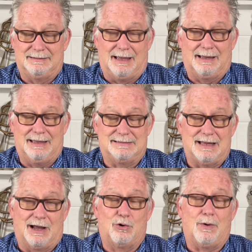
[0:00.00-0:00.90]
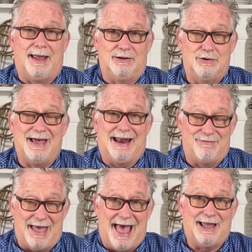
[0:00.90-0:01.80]
I guess not great, you've got to
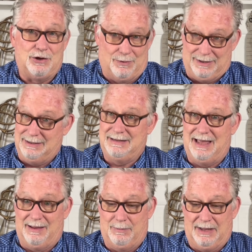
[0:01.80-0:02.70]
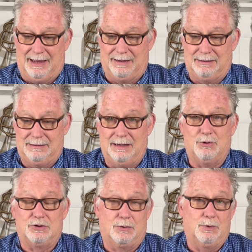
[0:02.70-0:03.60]
have accurate time and
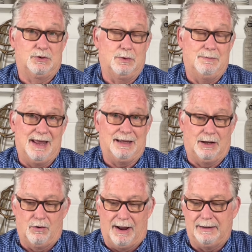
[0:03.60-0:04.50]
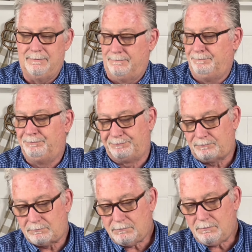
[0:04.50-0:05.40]
temperature, which would make it great.
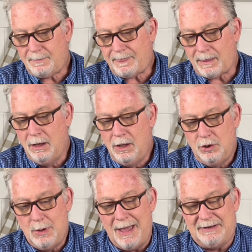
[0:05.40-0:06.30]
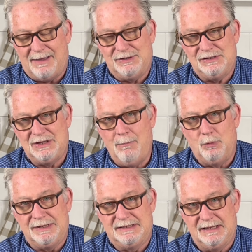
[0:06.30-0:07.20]
You have to have some
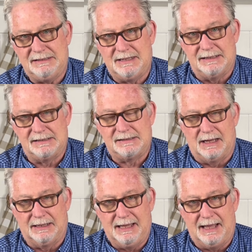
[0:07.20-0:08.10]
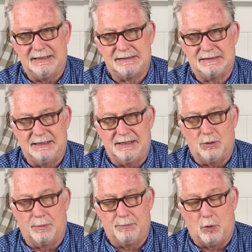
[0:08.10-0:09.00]
resistance against the,
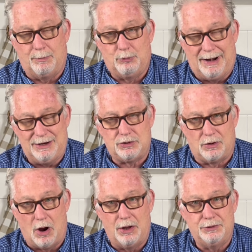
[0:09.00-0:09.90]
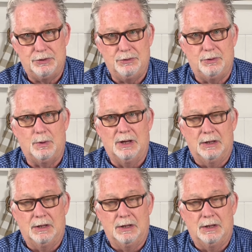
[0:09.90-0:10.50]
or, or pressure onto